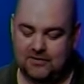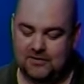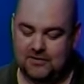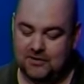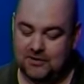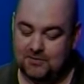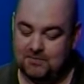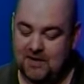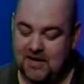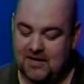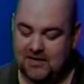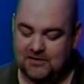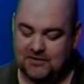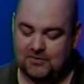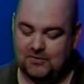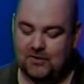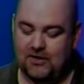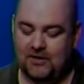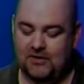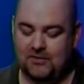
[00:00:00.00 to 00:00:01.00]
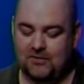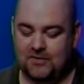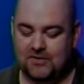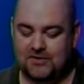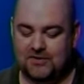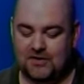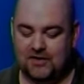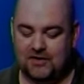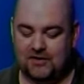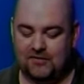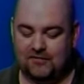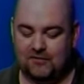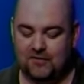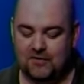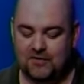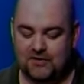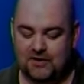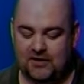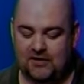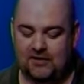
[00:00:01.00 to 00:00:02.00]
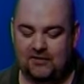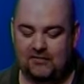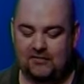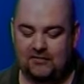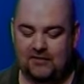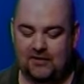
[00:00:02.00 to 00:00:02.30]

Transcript: this past week was uh, the first Sunday,